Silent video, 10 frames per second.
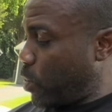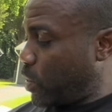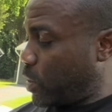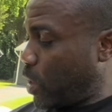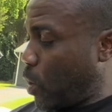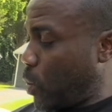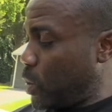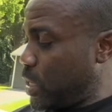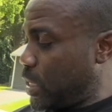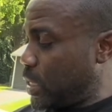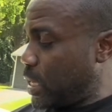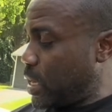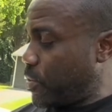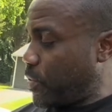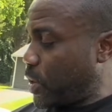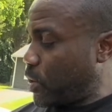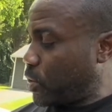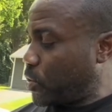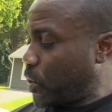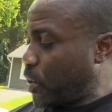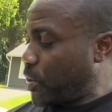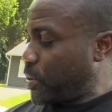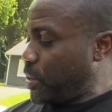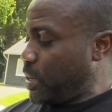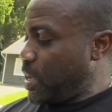we slowly see if it'll turn.